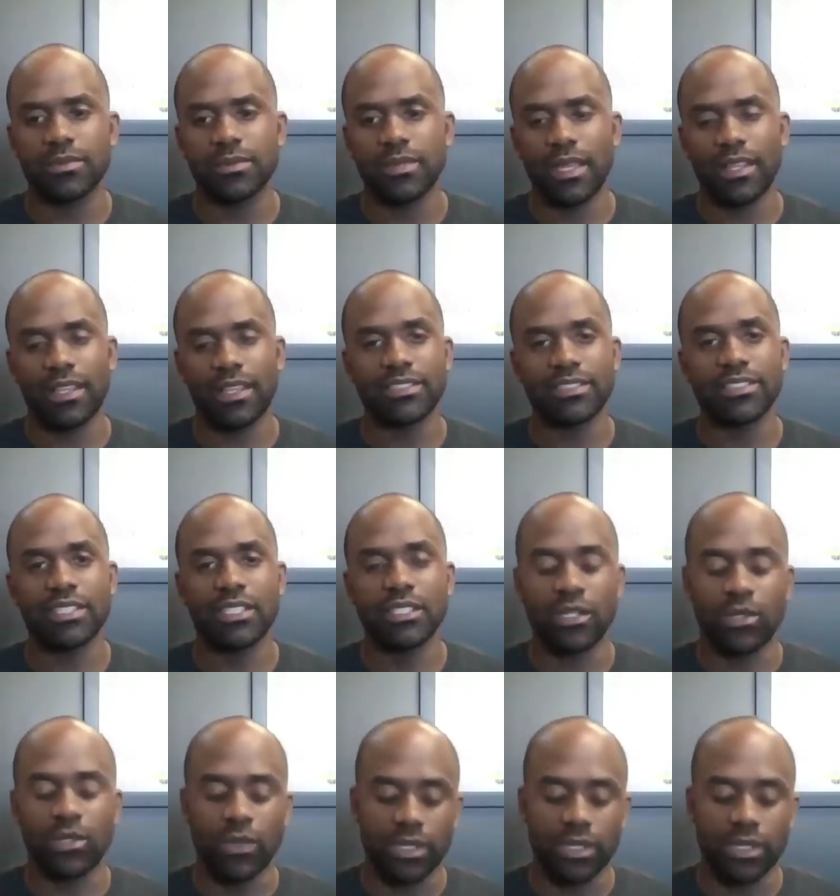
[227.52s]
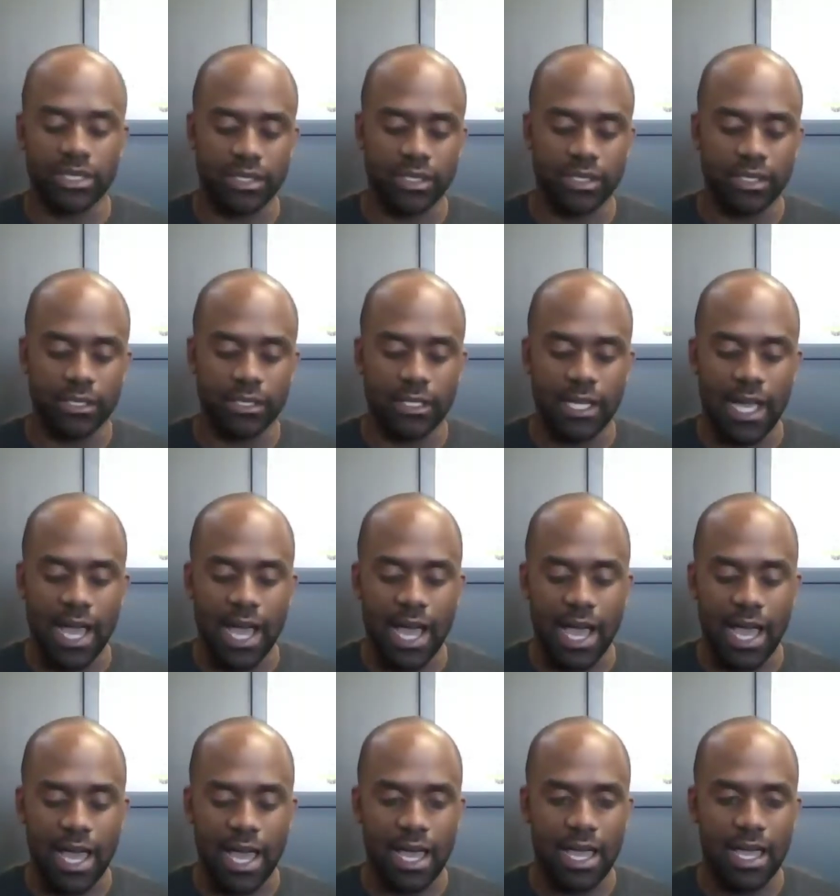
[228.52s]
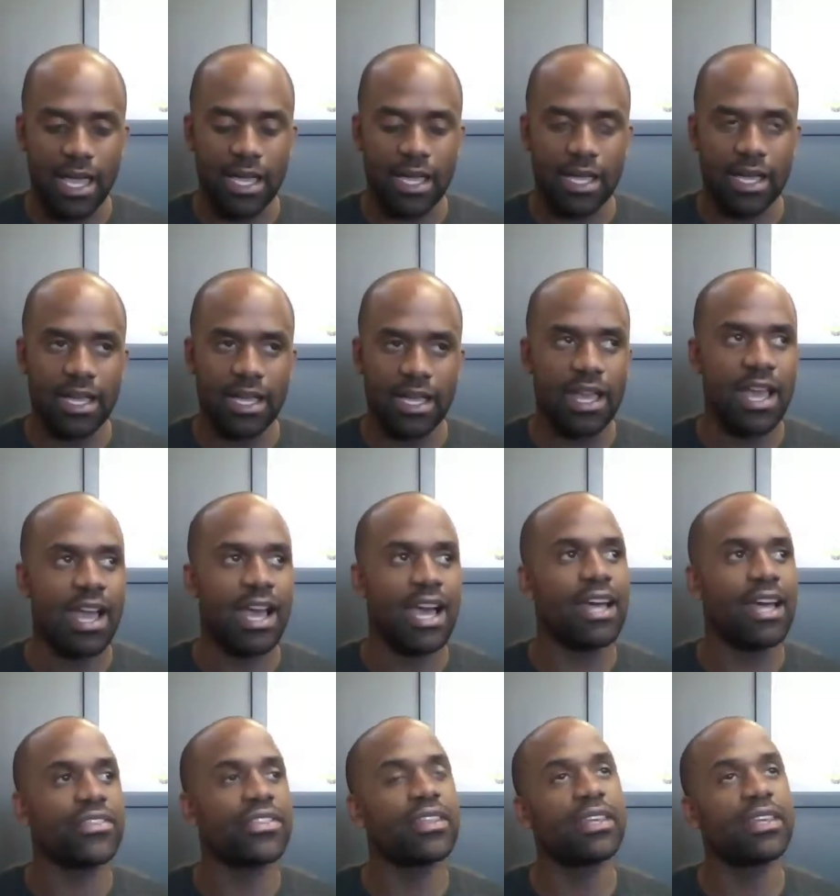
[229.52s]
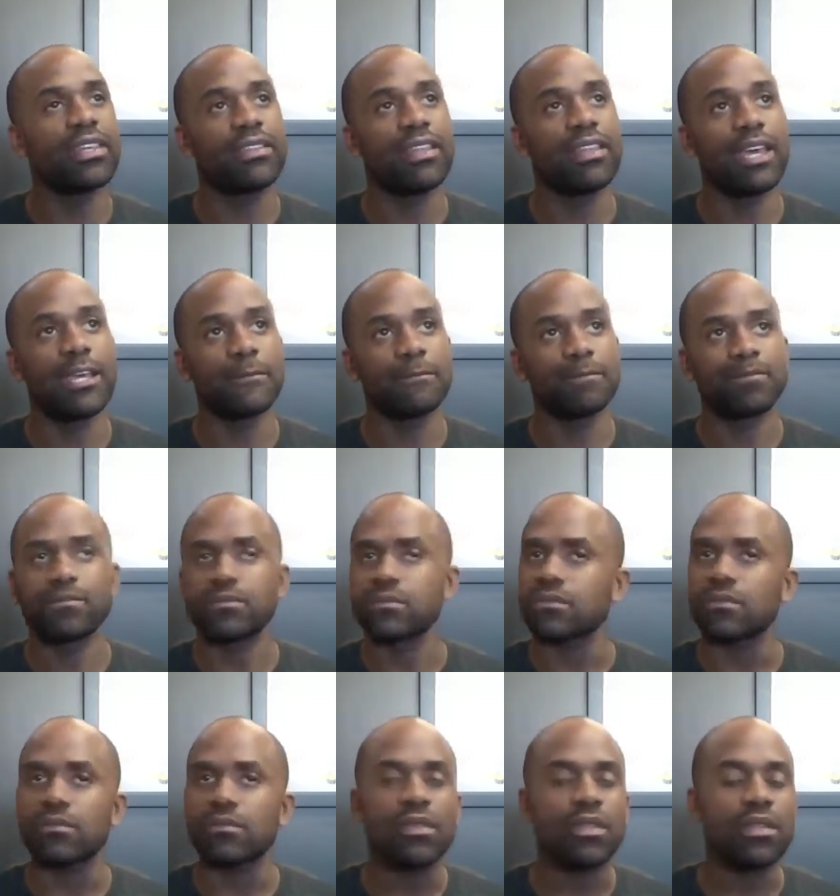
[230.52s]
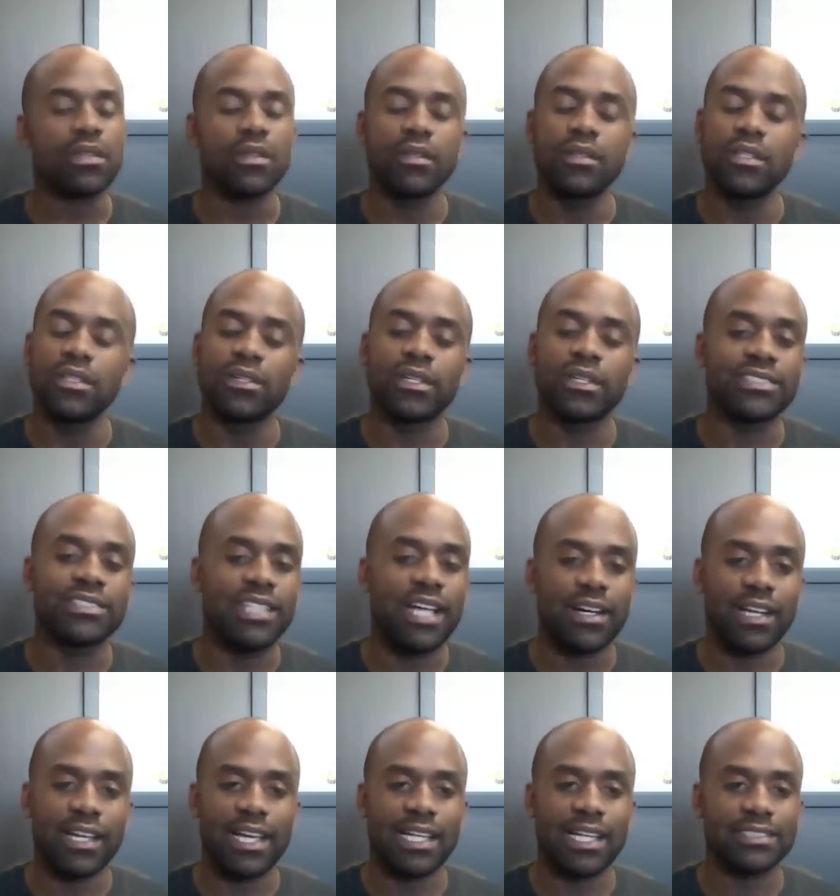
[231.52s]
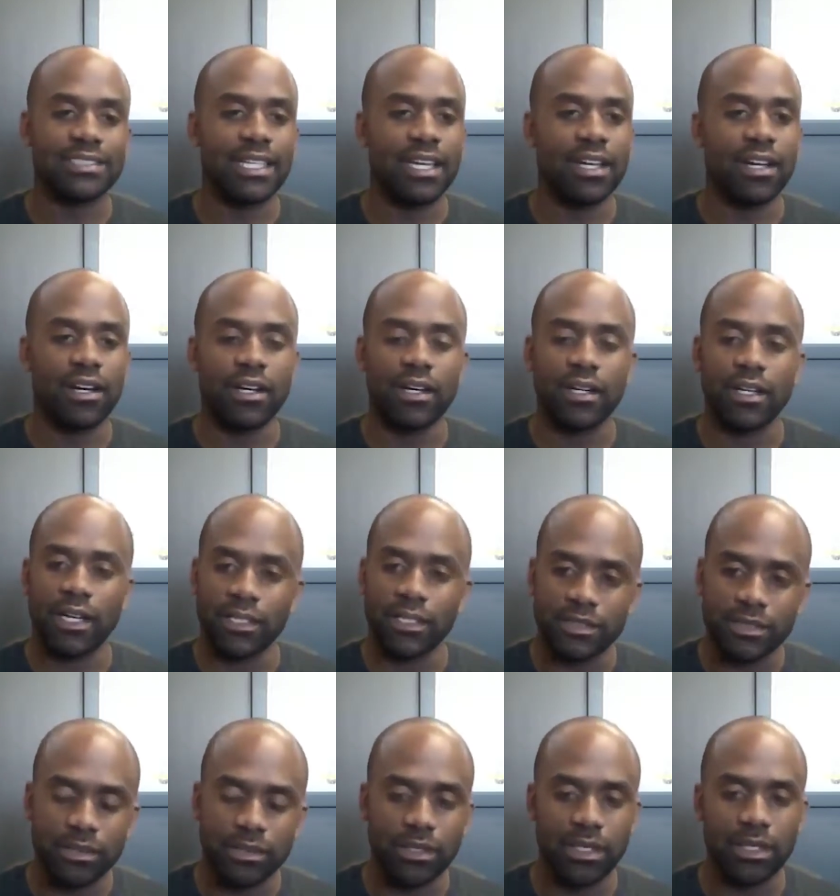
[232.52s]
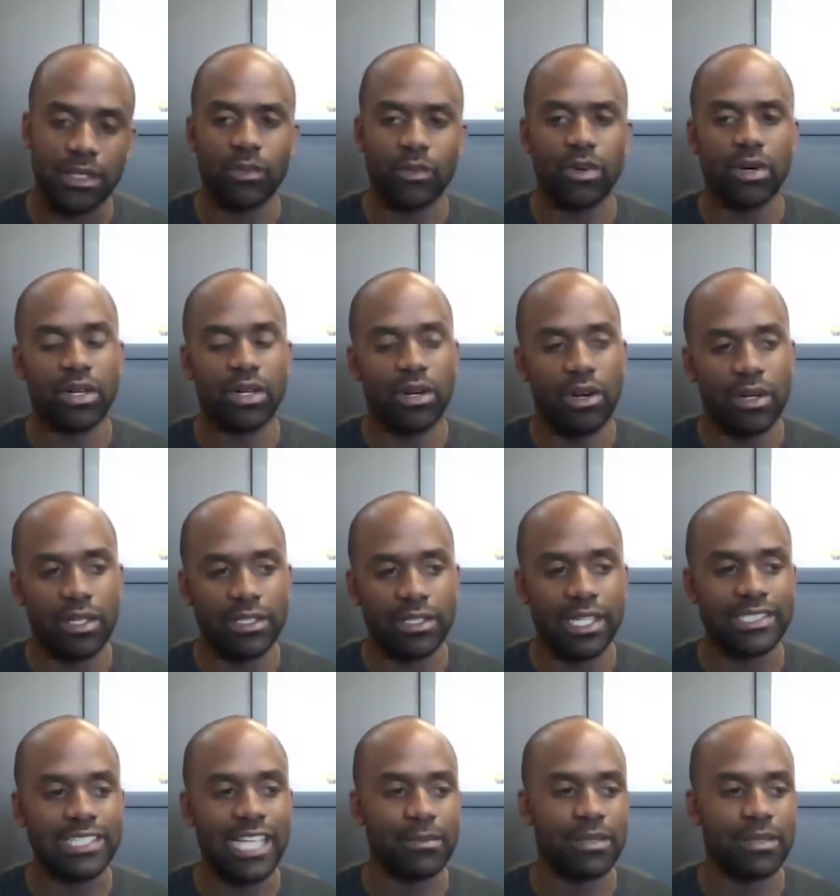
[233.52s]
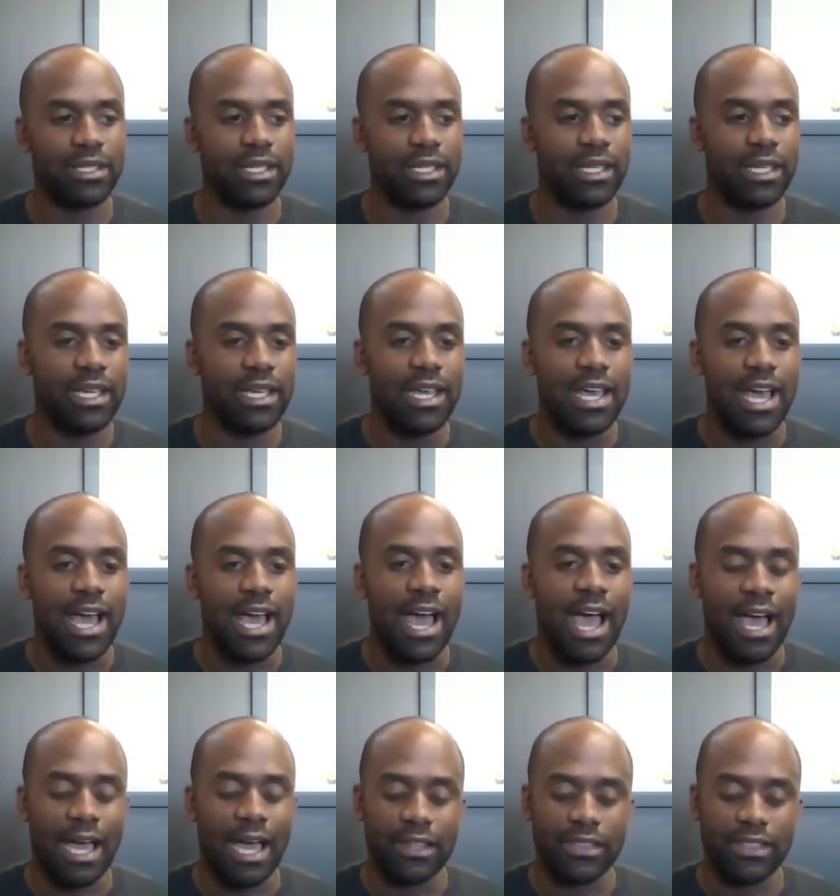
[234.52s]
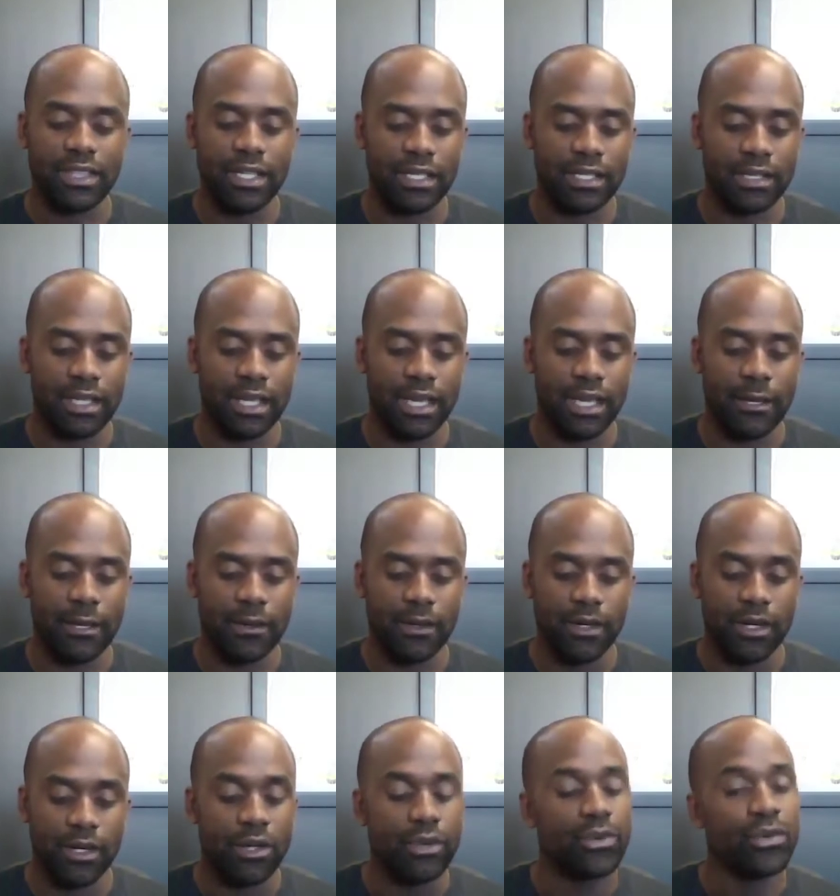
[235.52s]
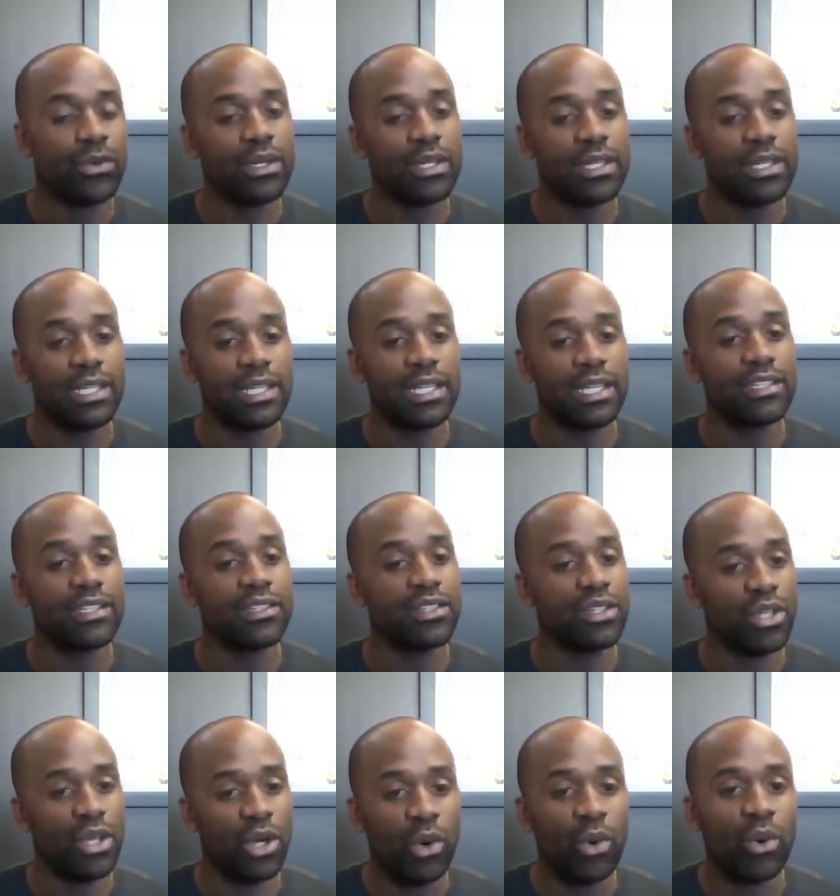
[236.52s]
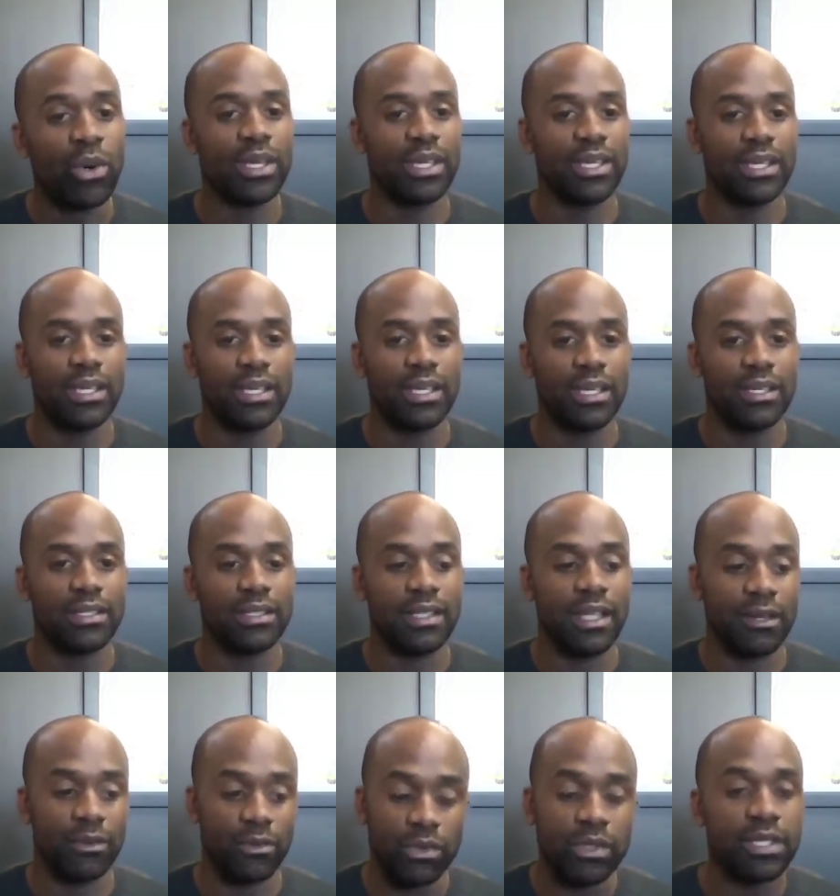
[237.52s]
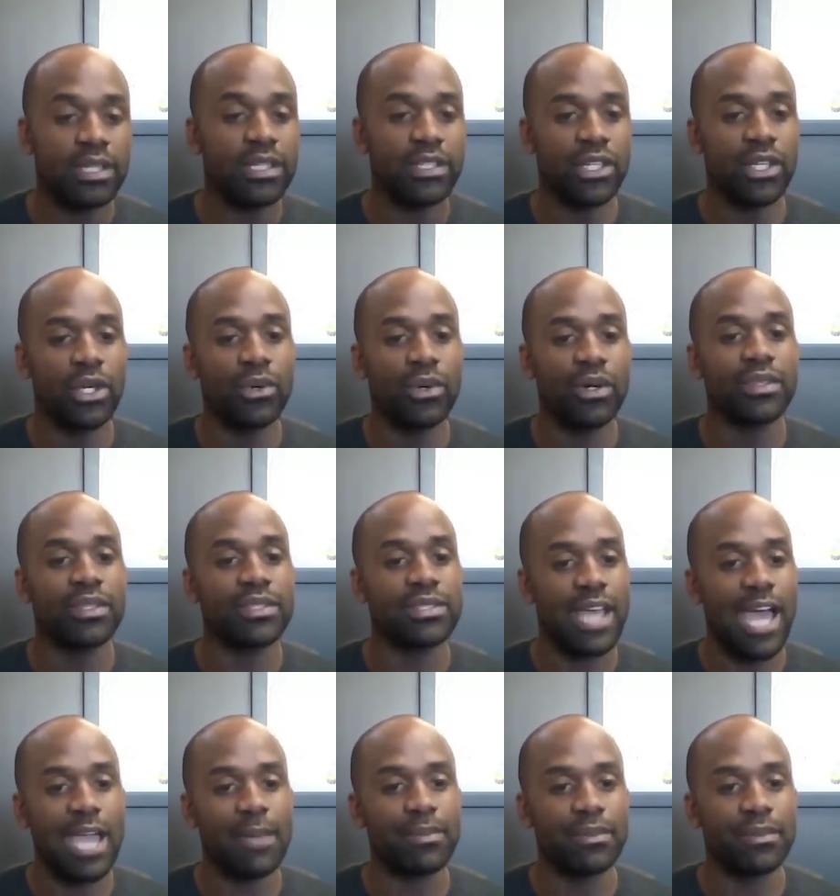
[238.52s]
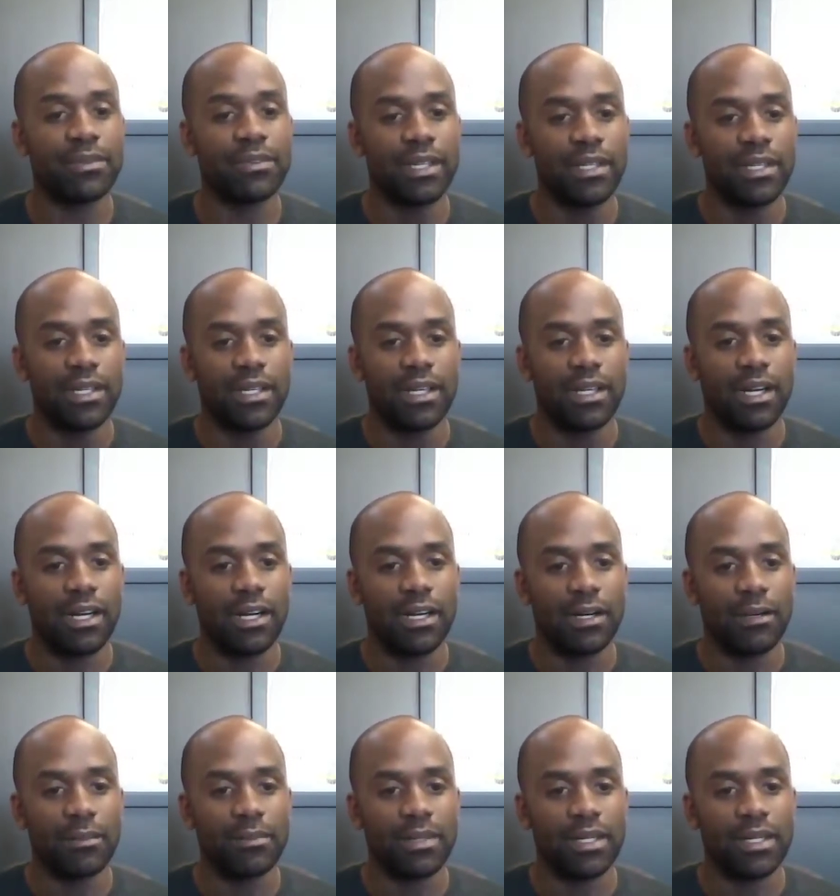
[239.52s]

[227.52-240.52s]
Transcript: like, that's a good question. I think that, you know, there's a lot of guys that hustle and work hard and that type of thing. I think that really knowing, like really knowing the type of um,